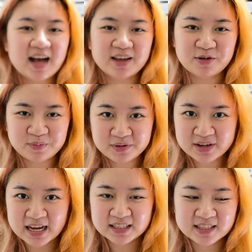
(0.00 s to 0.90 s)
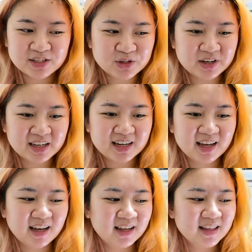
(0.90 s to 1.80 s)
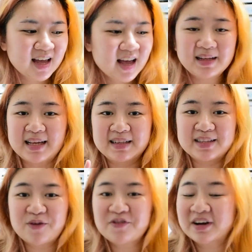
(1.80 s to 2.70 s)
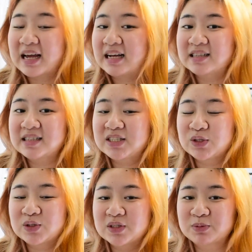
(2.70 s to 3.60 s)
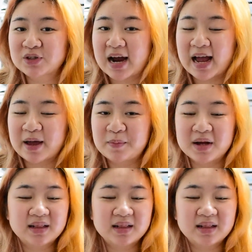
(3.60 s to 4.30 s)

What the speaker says: I hope you guys enjoyed it. And don't forget to subscribe,